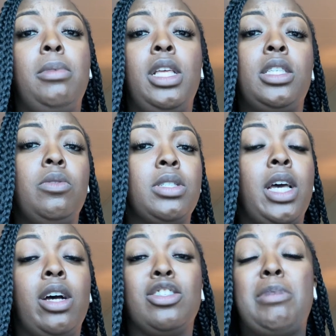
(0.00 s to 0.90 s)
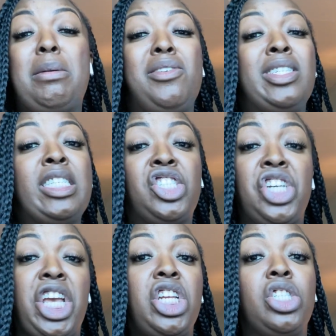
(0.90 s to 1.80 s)
need to do a side hustle, maybe need to
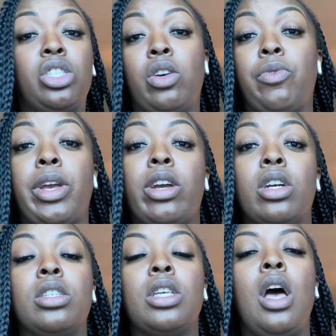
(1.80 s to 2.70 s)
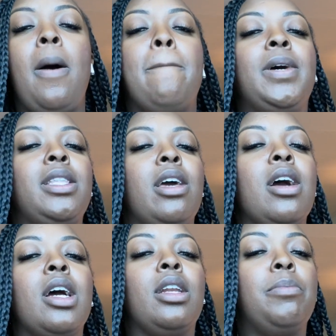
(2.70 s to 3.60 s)
change careers. But there
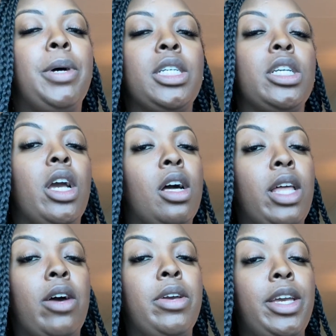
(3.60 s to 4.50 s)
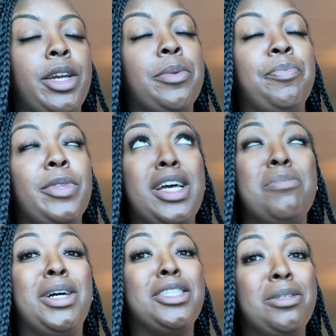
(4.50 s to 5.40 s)
are a bunch of y'all out here, a
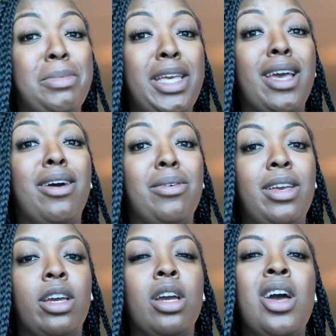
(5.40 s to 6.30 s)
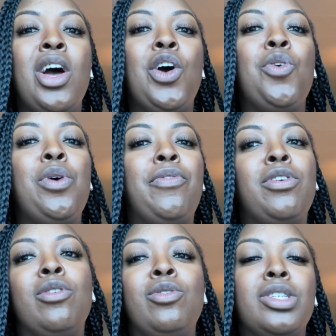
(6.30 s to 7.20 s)
bunch of me out here, who if
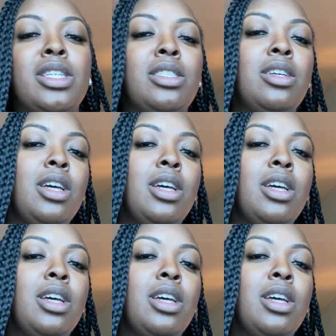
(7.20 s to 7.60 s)
you just,